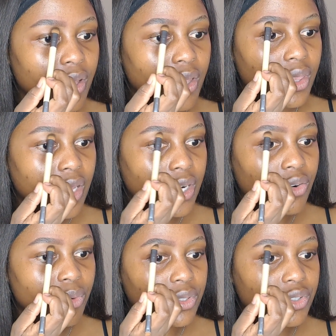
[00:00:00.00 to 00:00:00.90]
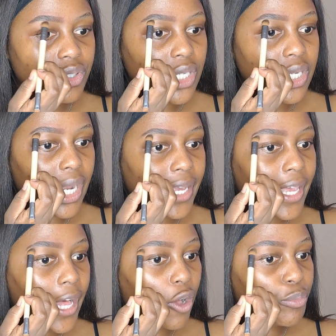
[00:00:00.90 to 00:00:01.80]
then it will really like
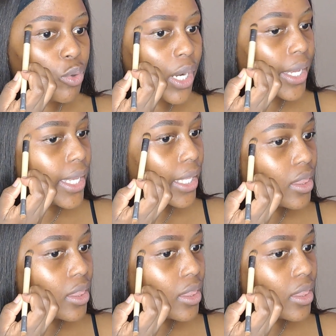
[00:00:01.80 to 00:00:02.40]
help you like get